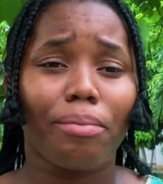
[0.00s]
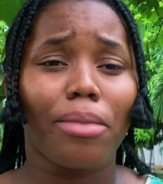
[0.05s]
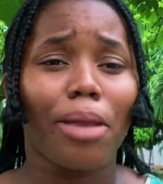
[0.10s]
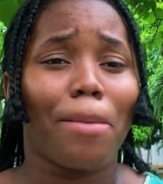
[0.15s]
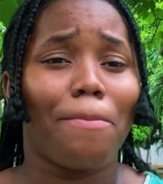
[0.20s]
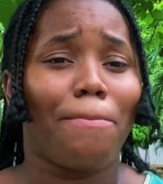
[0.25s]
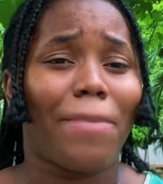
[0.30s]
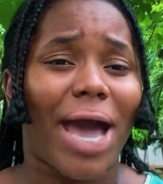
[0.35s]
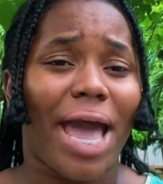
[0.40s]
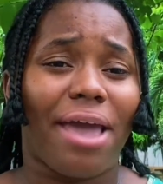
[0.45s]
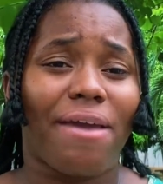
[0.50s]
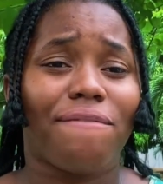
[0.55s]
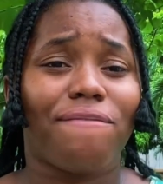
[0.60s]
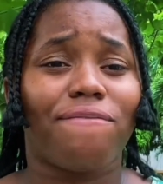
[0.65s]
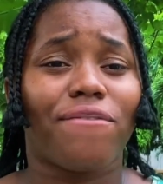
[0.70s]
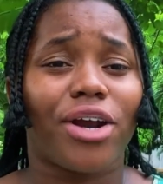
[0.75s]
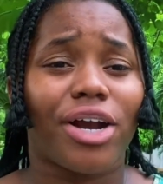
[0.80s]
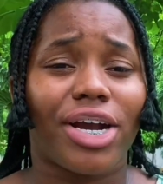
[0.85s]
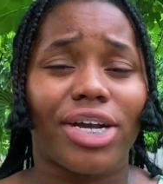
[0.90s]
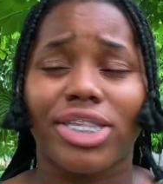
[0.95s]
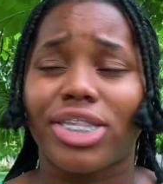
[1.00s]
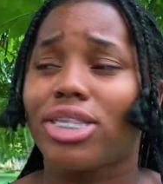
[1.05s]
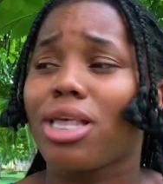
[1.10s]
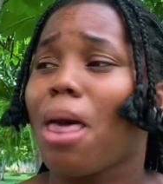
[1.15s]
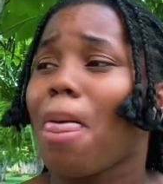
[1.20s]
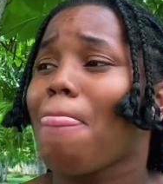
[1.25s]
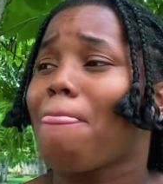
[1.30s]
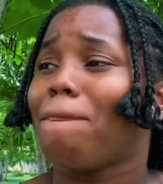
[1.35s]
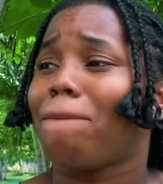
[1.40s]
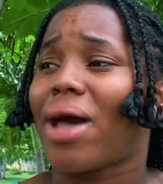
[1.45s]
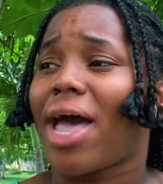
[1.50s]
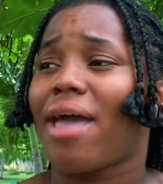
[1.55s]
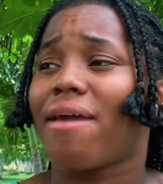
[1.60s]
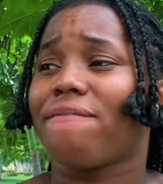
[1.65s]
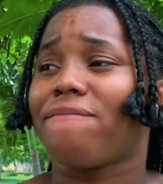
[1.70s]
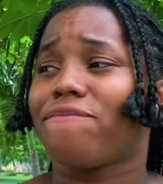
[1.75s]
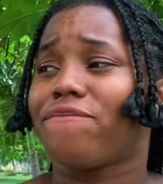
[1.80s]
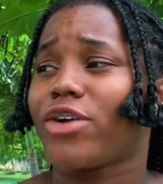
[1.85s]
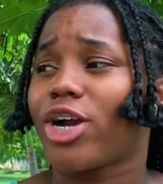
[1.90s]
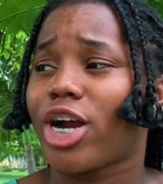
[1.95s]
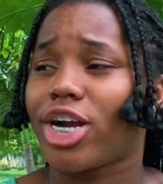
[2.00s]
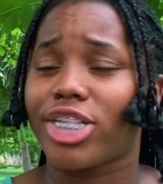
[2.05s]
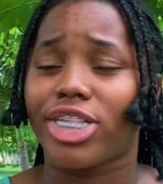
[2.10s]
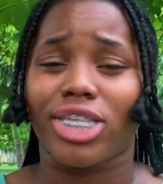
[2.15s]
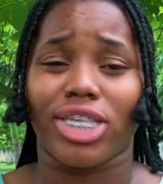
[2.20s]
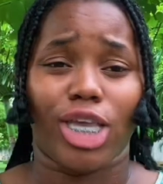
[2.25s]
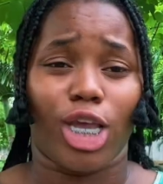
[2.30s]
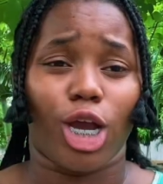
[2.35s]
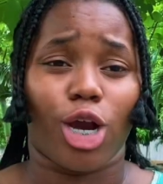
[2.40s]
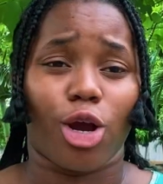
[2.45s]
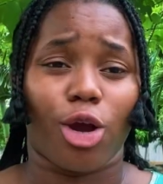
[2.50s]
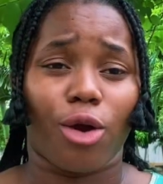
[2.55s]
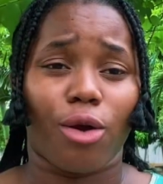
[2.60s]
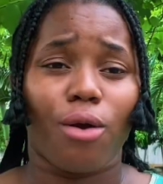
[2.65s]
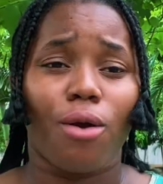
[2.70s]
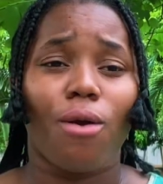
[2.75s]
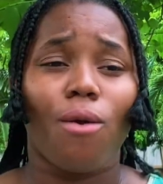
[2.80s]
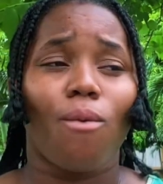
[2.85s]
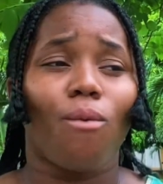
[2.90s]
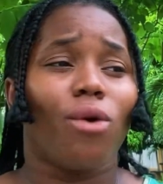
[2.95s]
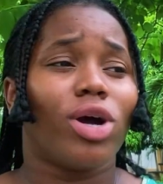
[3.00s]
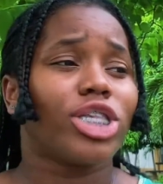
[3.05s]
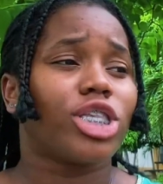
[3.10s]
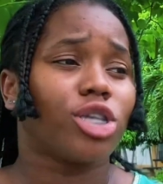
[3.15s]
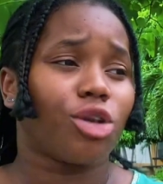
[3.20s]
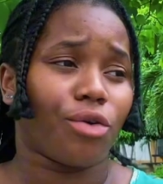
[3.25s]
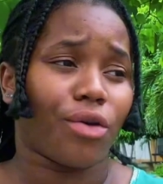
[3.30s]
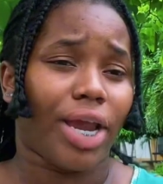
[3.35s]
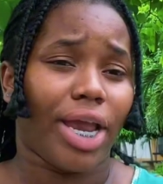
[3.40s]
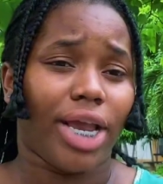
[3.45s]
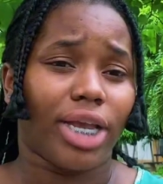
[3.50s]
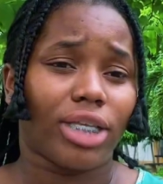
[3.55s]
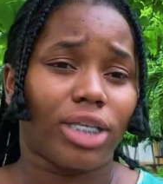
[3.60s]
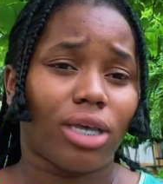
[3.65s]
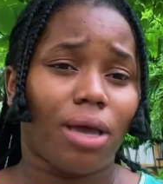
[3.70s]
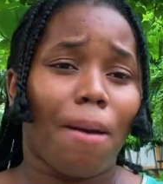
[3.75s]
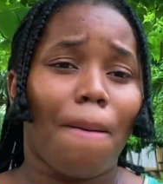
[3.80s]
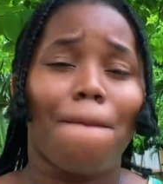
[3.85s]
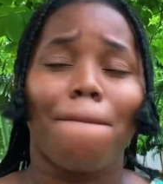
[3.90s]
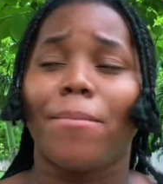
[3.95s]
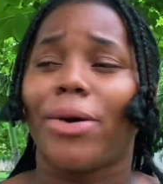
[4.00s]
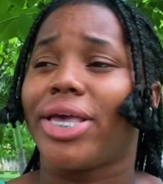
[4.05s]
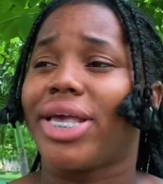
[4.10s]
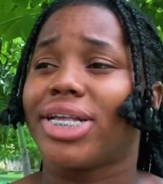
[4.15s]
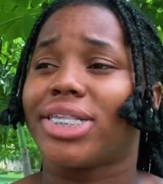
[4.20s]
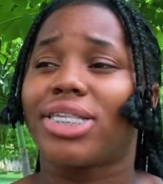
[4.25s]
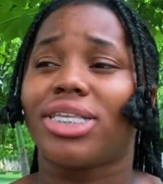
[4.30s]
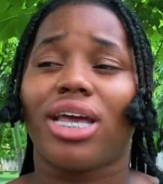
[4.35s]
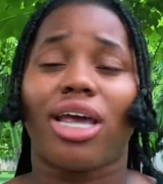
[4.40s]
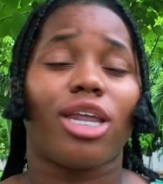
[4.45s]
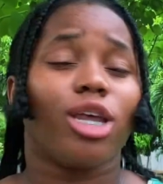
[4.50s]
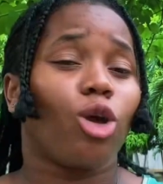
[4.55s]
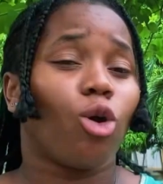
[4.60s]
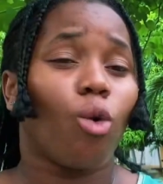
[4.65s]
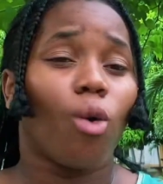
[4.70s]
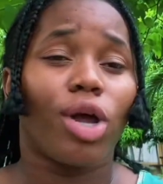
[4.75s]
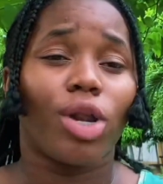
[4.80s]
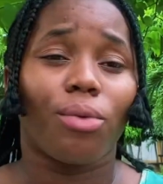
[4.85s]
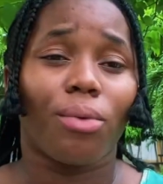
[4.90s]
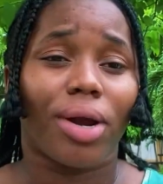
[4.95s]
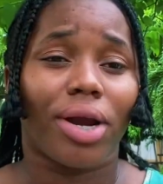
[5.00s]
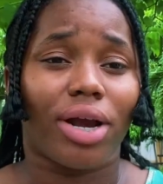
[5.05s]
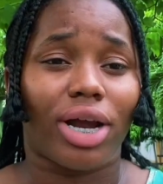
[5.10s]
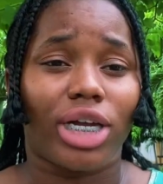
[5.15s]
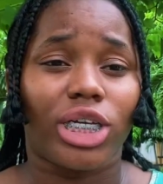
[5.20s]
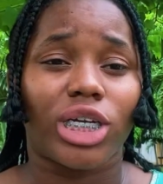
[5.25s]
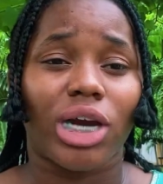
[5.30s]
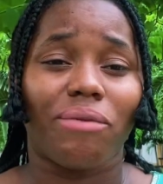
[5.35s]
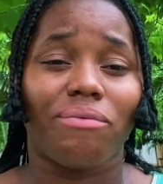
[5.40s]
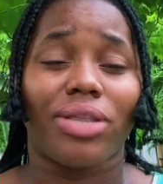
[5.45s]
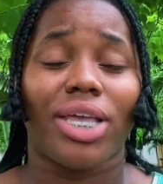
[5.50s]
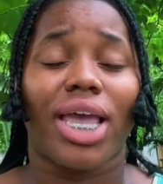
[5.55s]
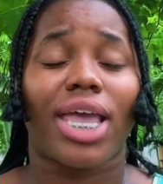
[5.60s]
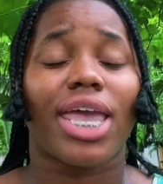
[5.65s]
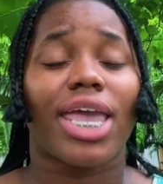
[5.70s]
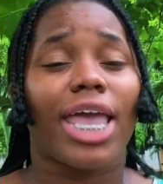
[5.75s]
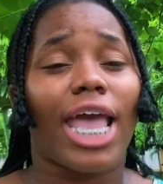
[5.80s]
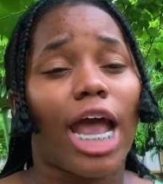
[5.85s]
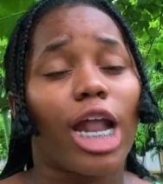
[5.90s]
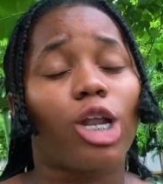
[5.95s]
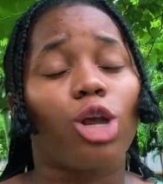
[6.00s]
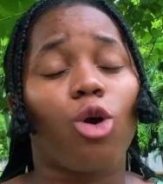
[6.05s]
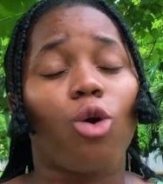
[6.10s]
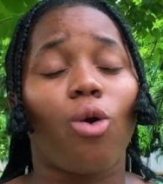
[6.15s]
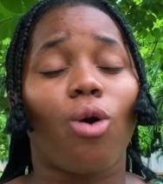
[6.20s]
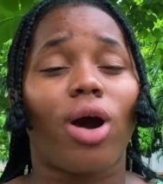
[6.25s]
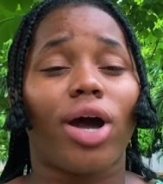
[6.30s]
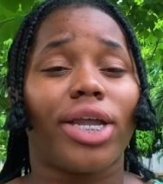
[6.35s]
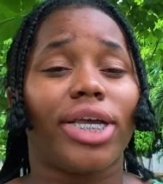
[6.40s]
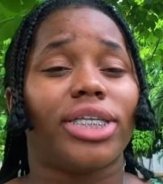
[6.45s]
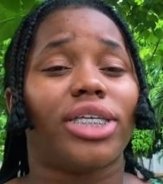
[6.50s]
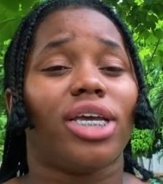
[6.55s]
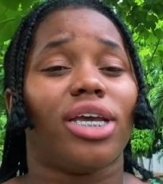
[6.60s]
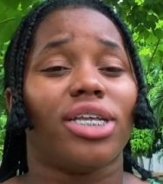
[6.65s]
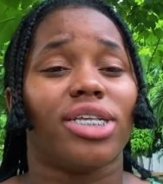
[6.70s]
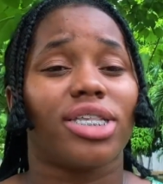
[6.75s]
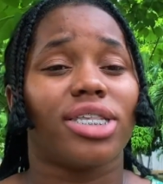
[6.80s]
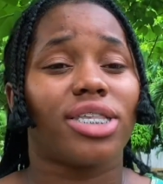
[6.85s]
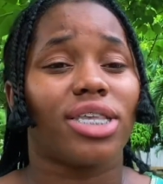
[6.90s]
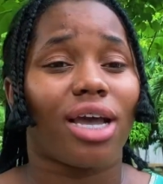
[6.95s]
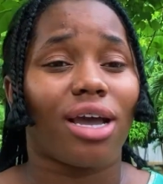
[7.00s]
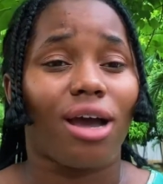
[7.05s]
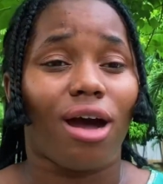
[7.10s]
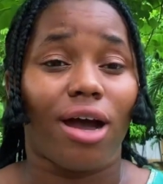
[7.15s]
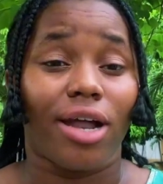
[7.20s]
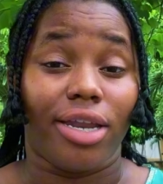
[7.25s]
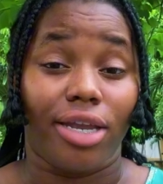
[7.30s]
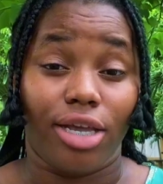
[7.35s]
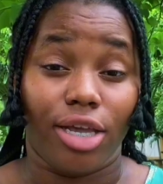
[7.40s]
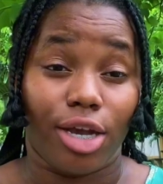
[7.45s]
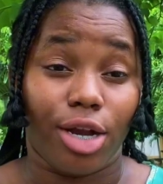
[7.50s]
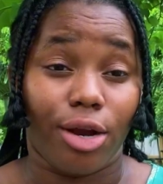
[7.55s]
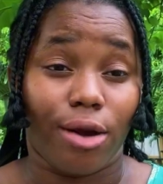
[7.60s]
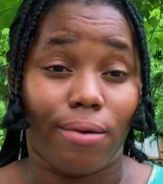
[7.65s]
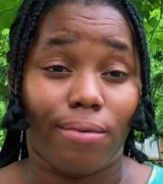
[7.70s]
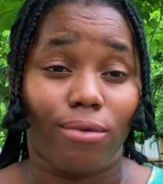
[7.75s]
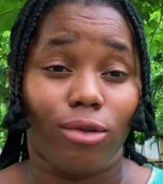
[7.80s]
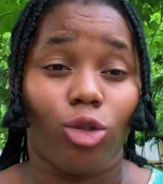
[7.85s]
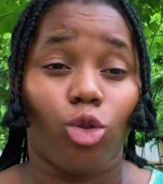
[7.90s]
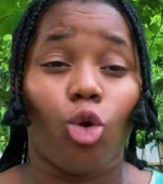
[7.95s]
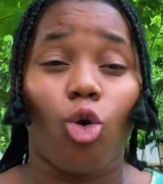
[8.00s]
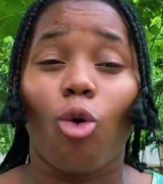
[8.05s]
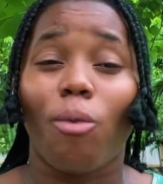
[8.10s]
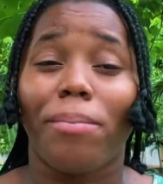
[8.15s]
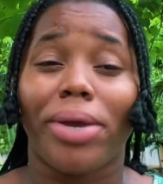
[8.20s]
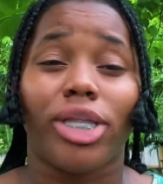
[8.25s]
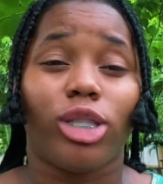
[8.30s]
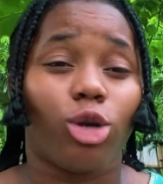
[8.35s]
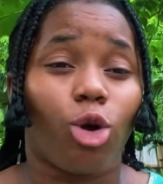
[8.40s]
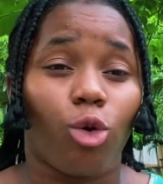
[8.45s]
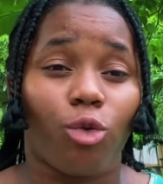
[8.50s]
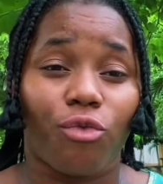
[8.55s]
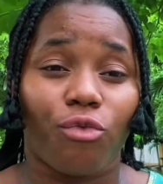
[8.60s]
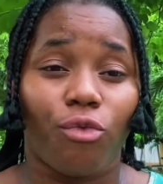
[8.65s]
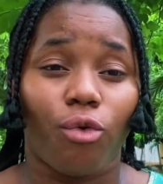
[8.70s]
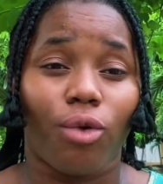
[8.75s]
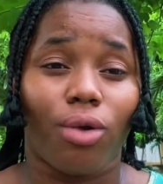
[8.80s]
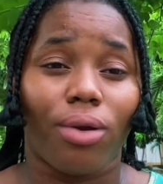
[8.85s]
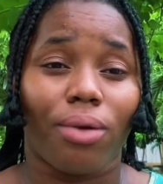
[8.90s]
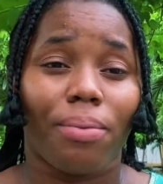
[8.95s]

my first year was great. But yes, I didn't go on the work and travel. You can go on it in second year. Don't be doubtful.